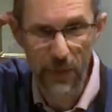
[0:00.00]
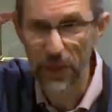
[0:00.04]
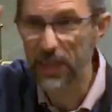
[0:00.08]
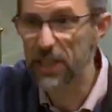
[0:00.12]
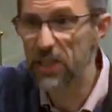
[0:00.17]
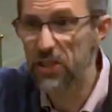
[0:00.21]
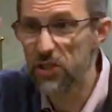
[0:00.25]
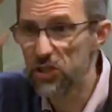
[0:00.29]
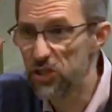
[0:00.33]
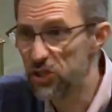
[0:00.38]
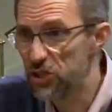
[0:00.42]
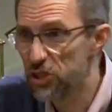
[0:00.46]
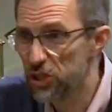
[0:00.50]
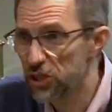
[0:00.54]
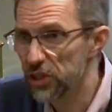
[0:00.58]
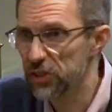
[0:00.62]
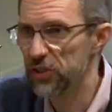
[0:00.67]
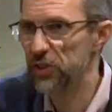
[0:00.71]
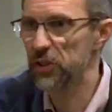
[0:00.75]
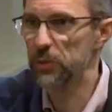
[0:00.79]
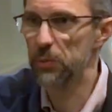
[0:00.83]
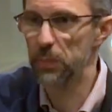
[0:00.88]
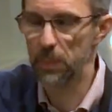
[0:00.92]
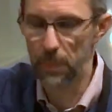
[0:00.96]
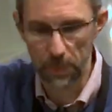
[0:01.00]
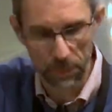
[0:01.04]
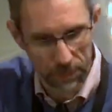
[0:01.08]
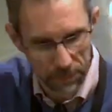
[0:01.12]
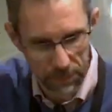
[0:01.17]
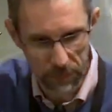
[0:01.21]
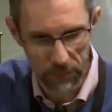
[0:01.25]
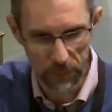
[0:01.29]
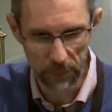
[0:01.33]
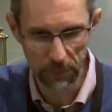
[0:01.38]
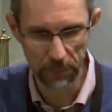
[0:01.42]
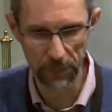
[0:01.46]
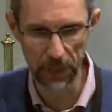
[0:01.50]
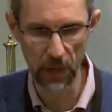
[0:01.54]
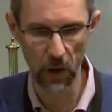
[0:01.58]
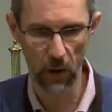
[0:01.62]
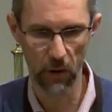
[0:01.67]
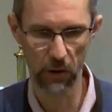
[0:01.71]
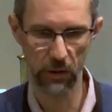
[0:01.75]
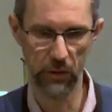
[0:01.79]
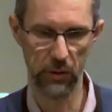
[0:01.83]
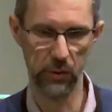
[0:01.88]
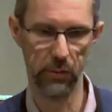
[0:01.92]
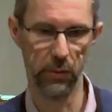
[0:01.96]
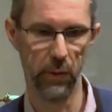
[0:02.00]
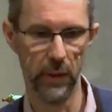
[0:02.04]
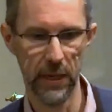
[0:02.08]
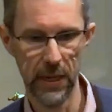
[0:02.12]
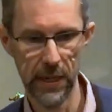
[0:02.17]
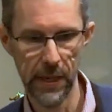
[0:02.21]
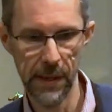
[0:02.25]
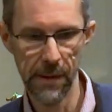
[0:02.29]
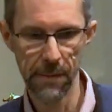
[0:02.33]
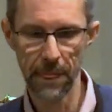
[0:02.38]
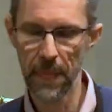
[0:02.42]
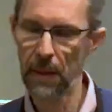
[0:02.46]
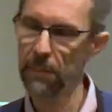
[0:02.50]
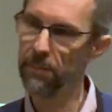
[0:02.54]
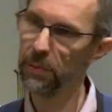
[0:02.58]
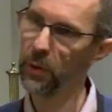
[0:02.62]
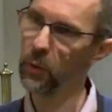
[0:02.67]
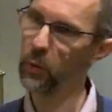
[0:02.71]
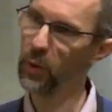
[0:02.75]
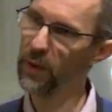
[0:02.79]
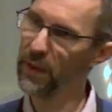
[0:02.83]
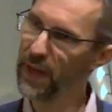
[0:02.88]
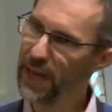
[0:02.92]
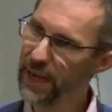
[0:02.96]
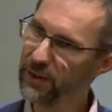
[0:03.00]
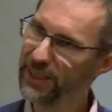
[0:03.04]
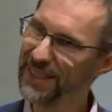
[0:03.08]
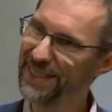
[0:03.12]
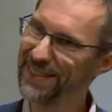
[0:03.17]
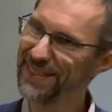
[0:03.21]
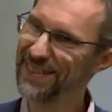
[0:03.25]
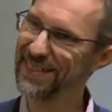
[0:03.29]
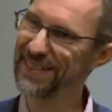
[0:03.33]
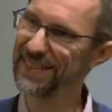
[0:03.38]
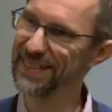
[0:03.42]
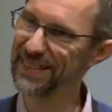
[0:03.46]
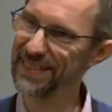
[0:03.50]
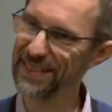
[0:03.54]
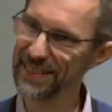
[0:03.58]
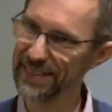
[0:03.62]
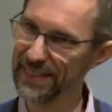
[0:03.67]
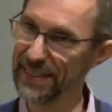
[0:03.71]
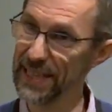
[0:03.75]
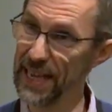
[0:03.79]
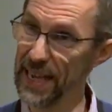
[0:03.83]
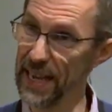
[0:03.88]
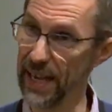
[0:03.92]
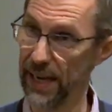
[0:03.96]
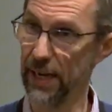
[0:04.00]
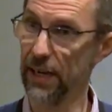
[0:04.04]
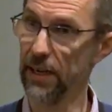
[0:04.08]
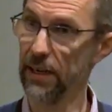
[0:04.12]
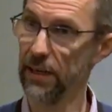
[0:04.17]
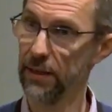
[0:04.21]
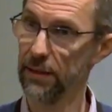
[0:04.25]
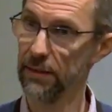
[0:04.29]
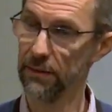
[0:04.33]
They can just be horrible. But without its sting,